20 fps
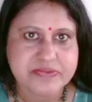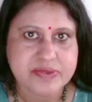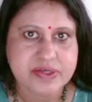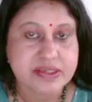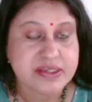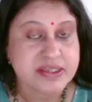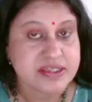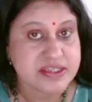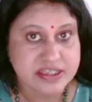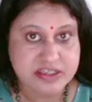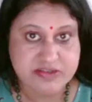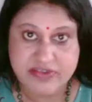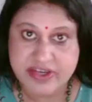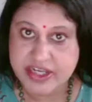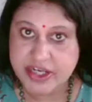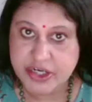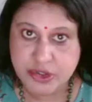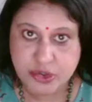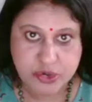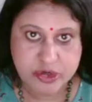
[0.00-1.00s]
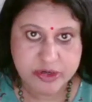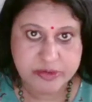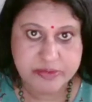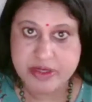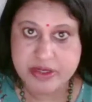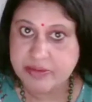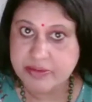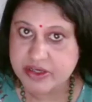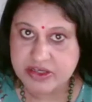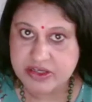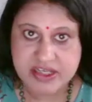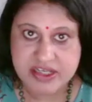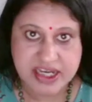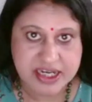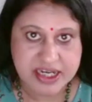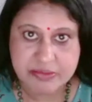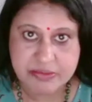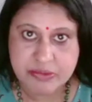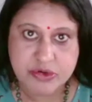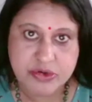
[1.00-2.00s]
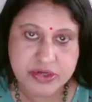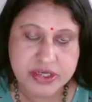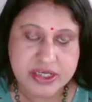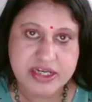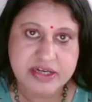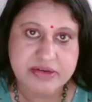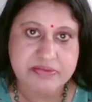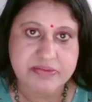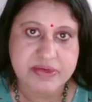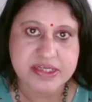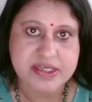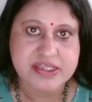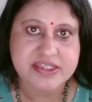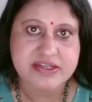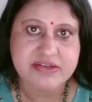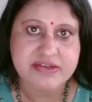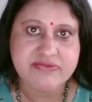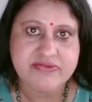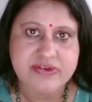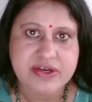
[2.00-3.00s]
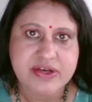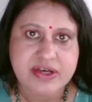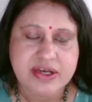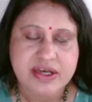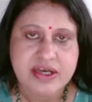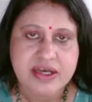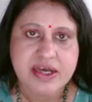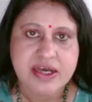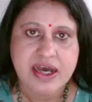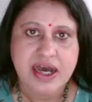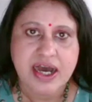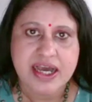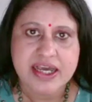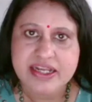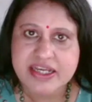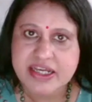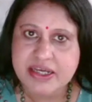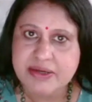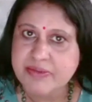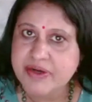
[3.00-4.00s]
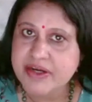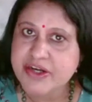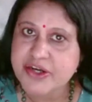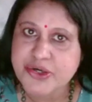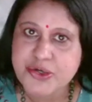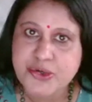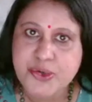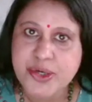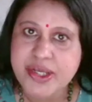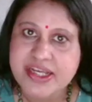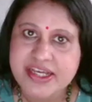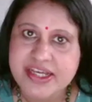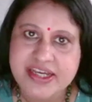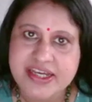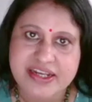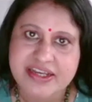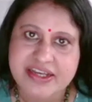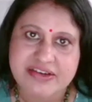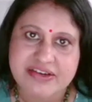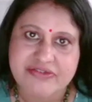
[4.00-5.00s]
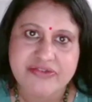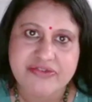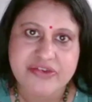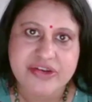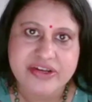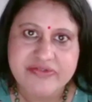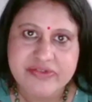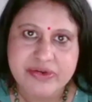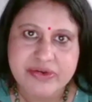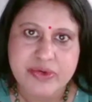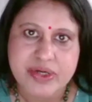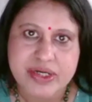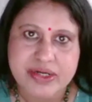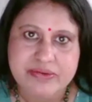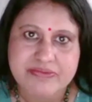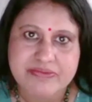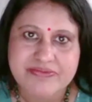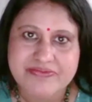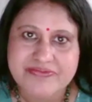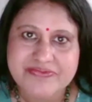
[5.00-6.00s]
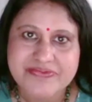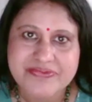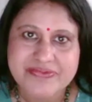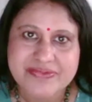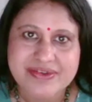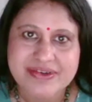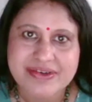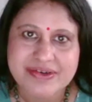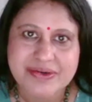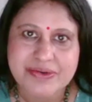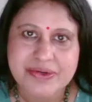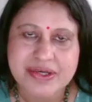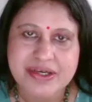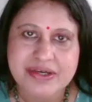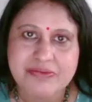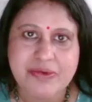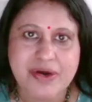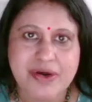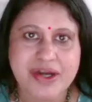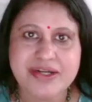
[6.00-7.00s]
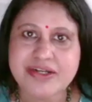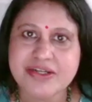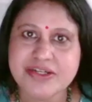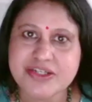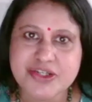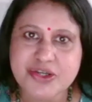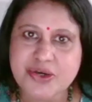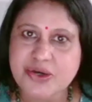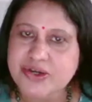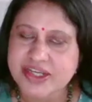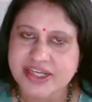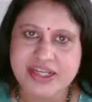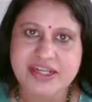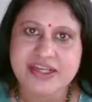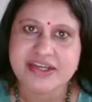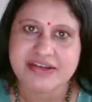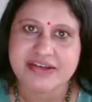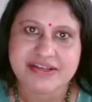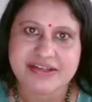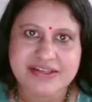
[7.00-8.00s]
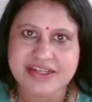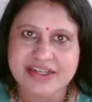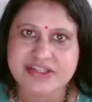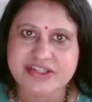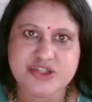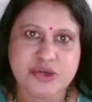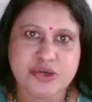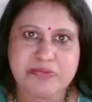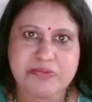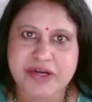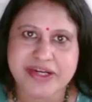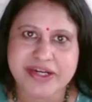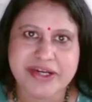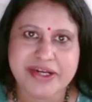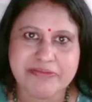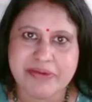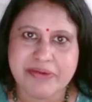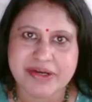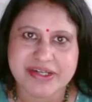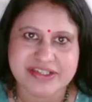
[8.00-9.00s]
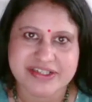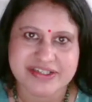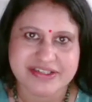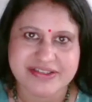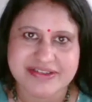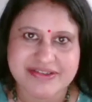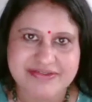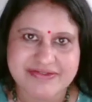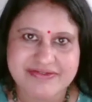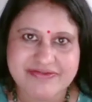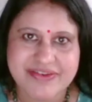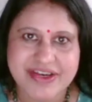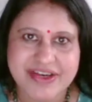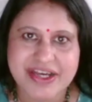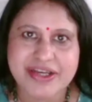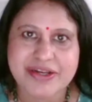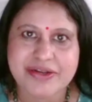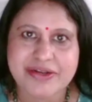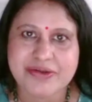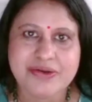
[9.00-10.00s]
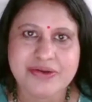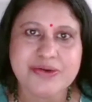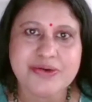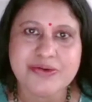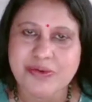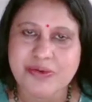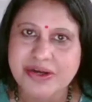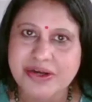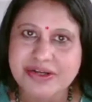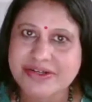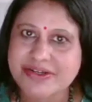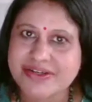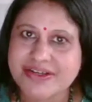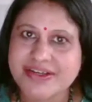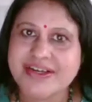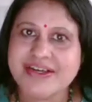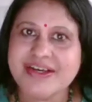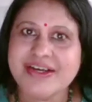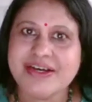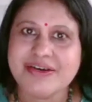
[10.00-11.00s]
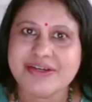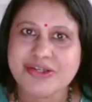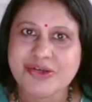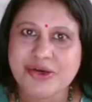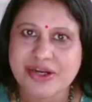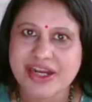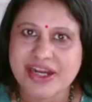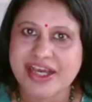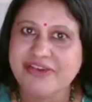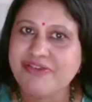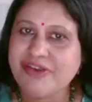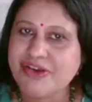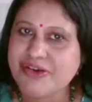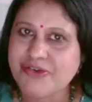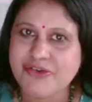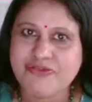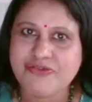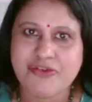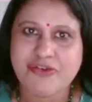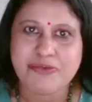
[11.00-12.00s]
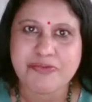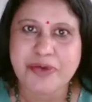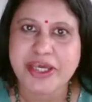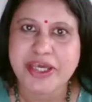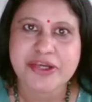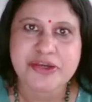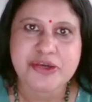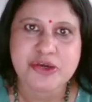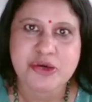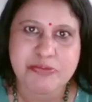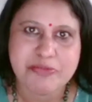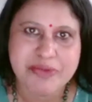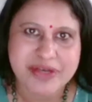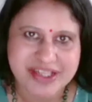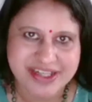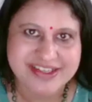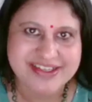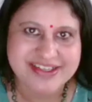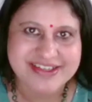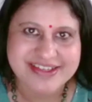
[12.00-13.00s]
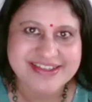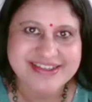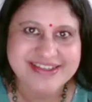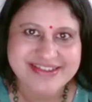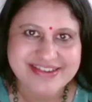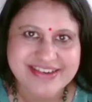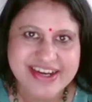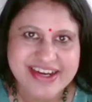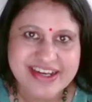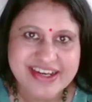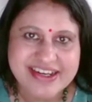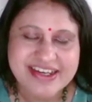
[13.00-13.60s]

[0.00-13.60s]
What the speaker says: this is very doable because I am doing it myself. I recommend a dual career for everyone. Okay? One is your career, that is your bread and butter, where what your livelihood for paying your bills, right?